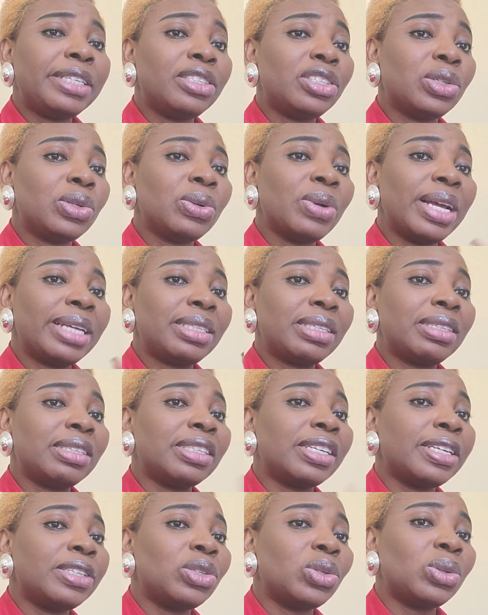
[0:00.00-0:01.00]
don't
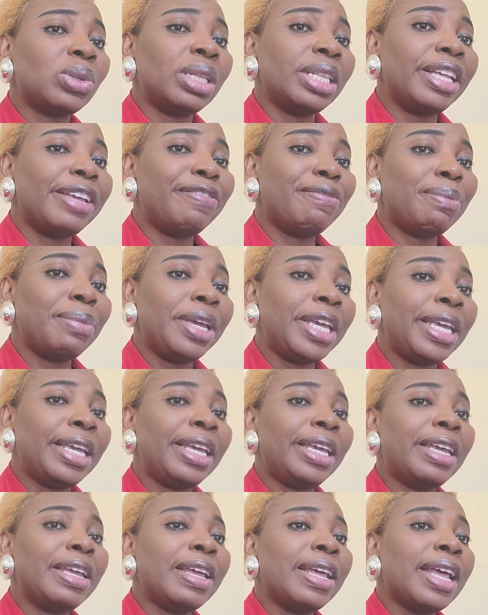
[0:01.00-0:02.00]
hesitate to leave
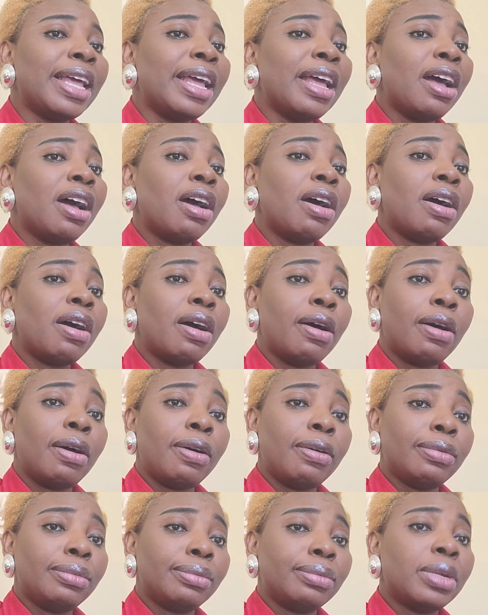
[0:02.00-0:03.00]
me
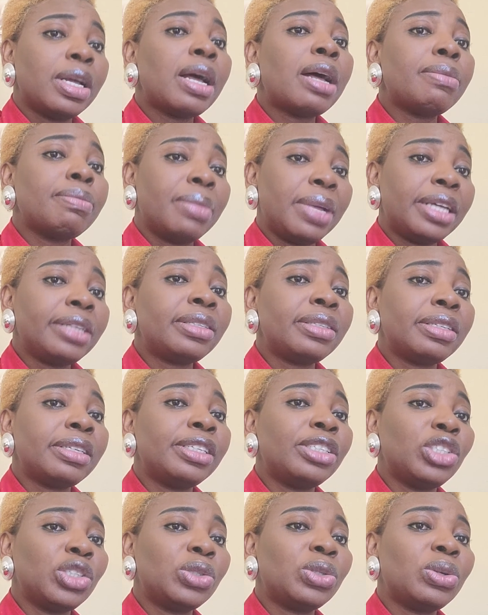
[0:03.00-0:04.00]
a
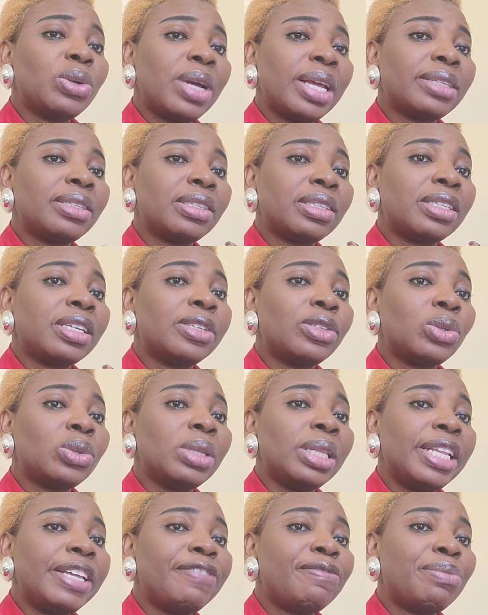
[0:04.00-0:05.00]
message. Don't hesitate to
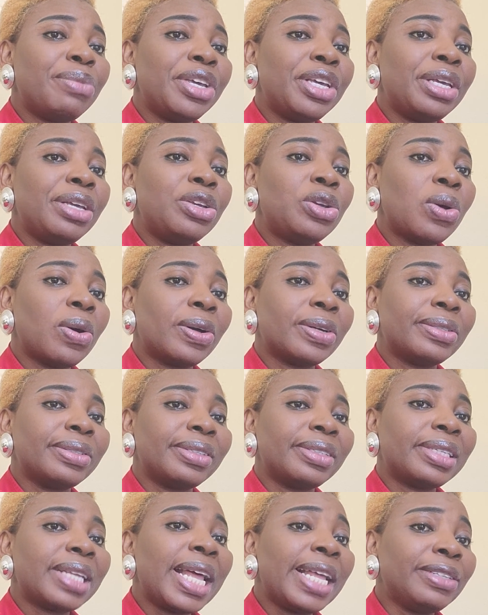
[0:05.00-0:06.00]
leave me your
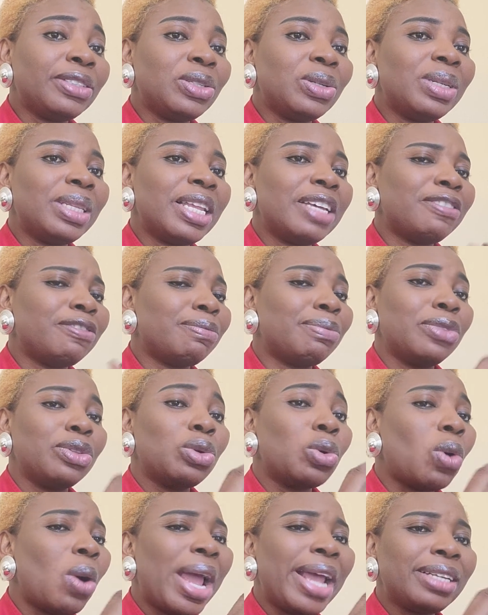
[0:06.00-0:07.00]
concern.
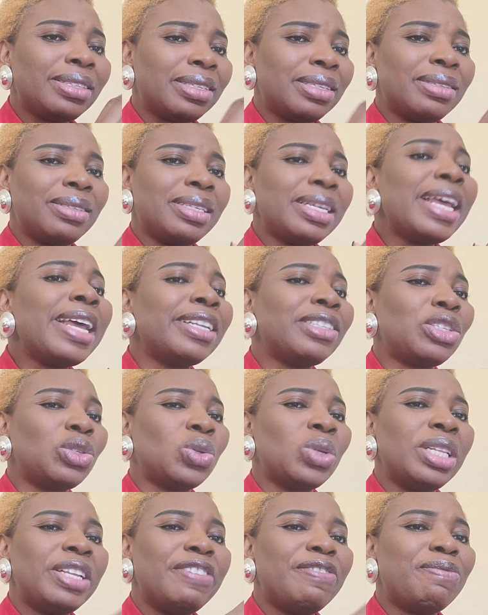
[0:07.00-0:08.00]
Don't hesitate
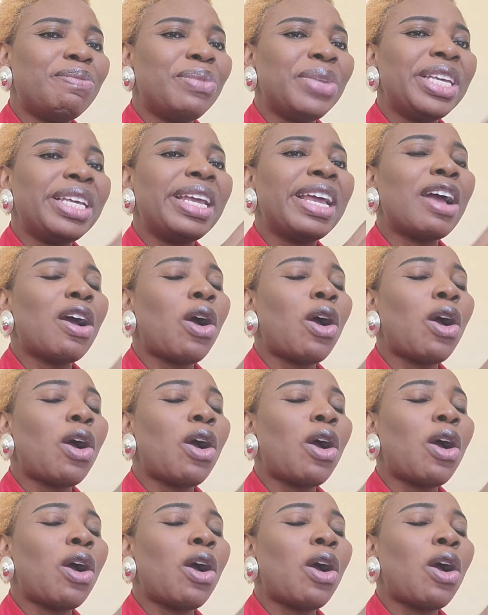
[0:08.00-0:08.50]
to leave me